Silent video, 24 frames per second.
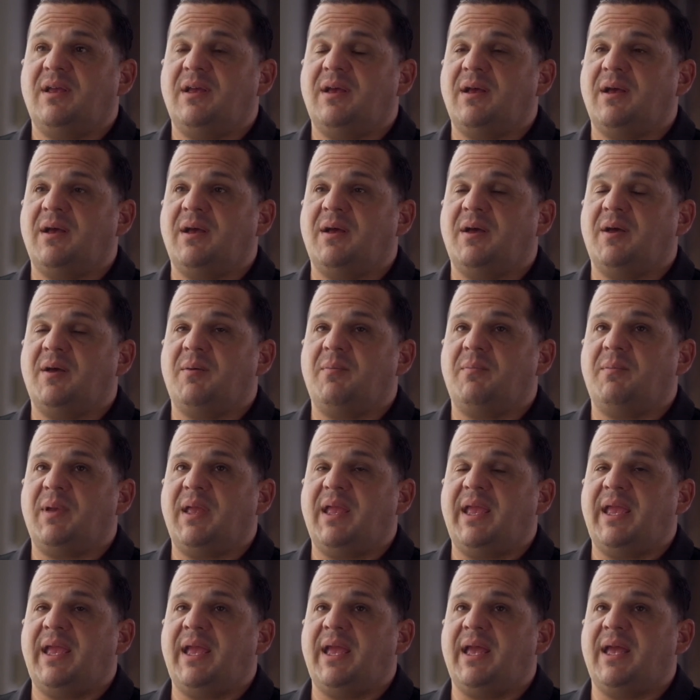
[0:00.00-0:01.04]

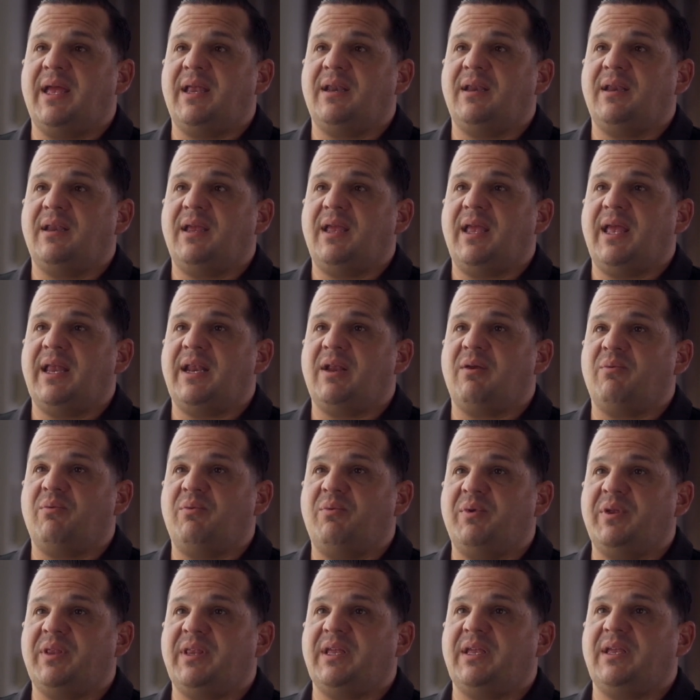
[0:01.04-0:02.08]
and it
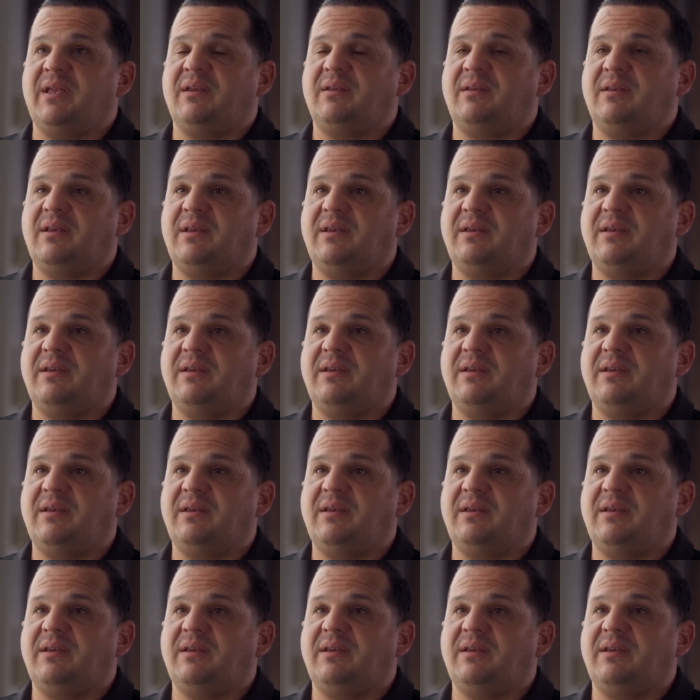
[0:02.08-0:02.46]
really